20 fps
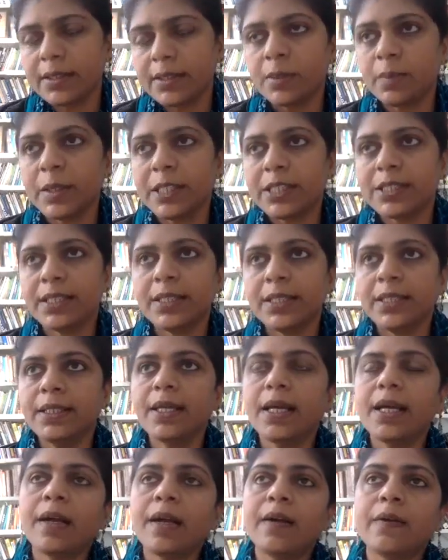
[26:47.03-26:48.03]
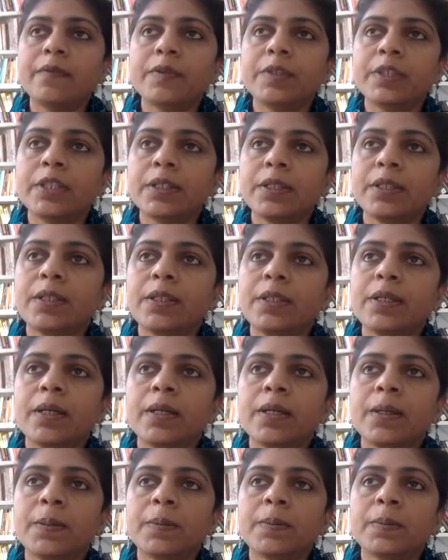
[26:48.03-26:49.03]
especially after
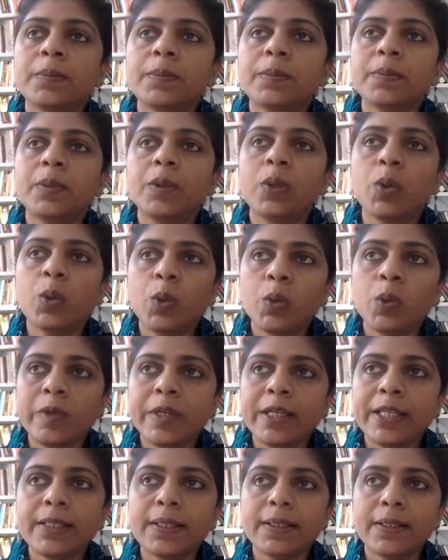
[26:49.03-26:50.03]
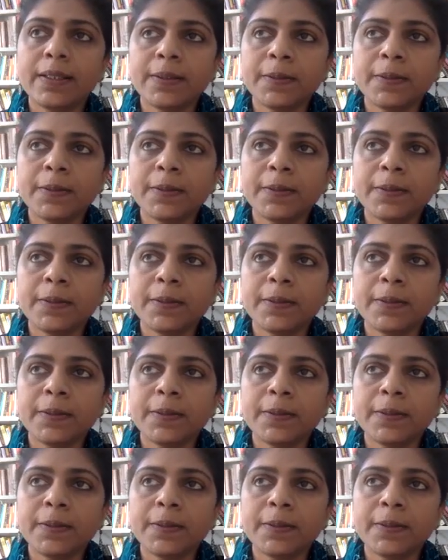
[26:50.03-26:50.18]
COVID,